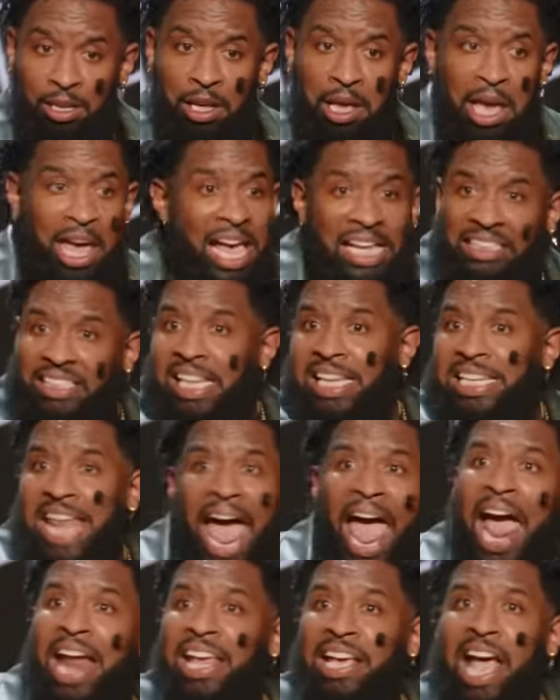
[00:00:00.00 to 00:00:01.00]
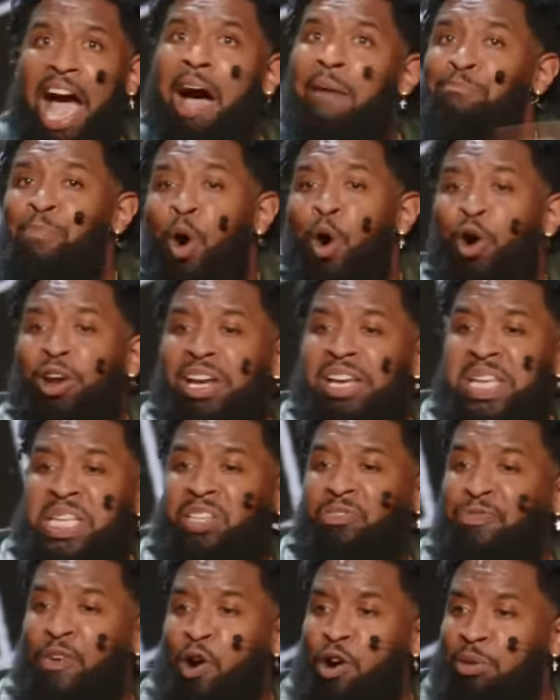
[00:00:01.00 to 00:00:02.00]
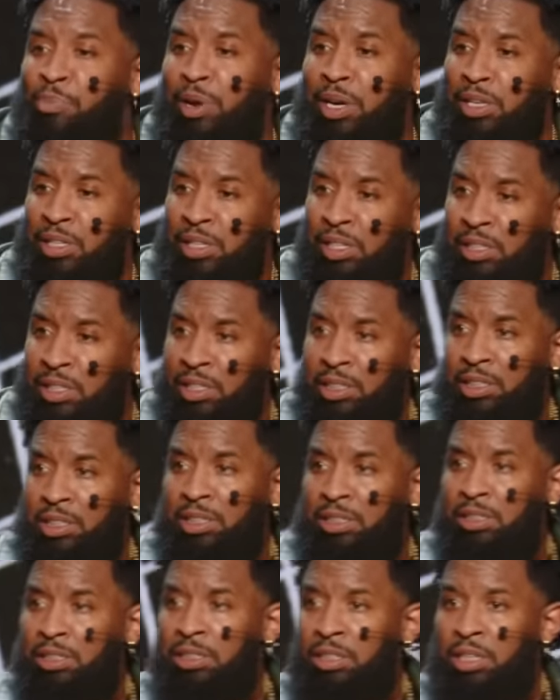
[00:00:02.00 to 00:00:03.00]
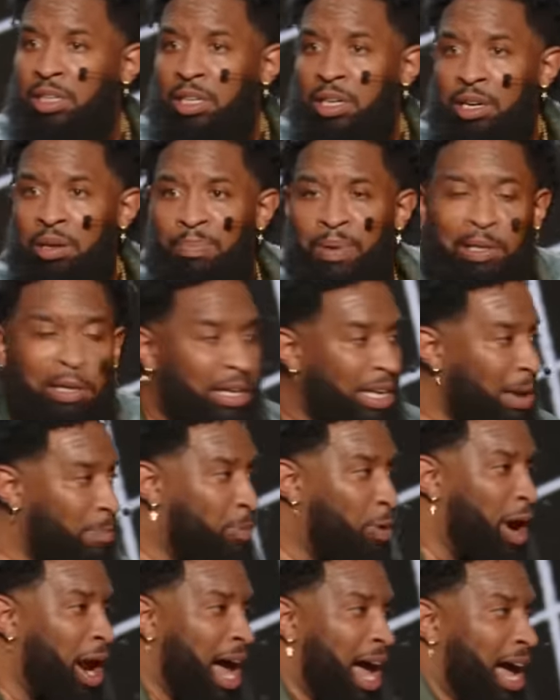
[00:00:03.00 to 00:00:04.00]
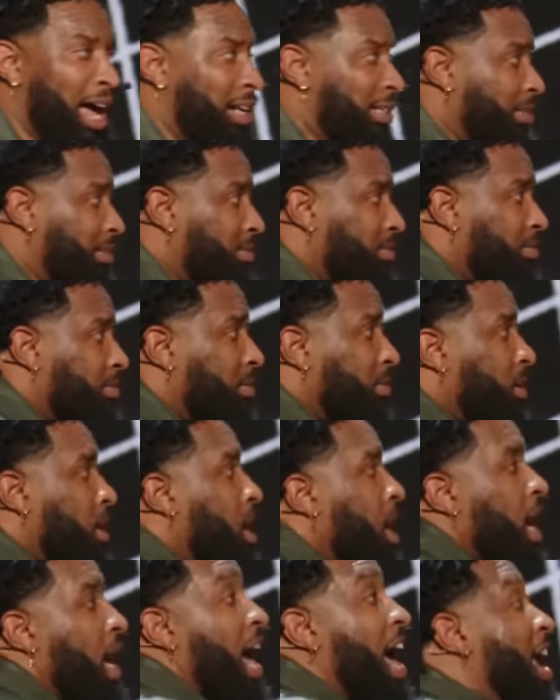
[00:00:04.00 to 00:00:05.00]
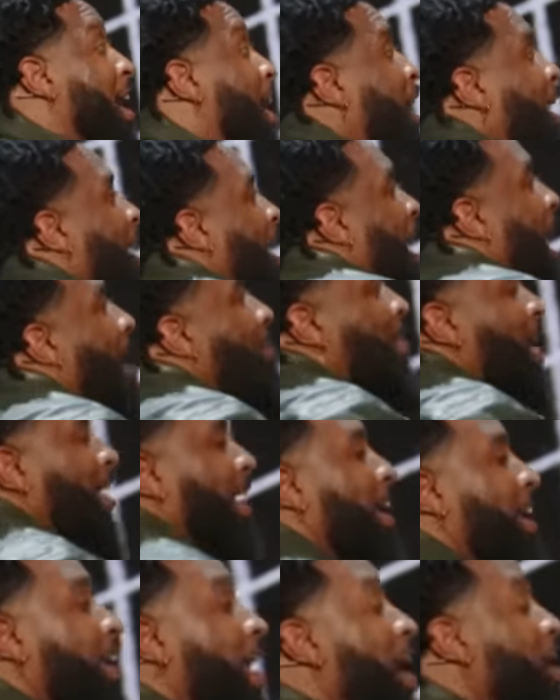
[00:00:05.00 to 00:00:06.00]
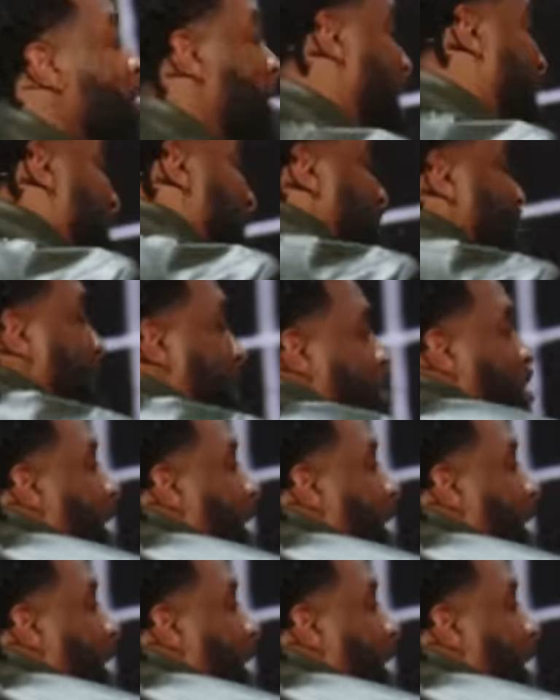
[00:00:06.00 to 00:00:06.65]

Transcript: His daddy got more than this farmer. But look at pride. Hey, hey, man, hey, hey, I see you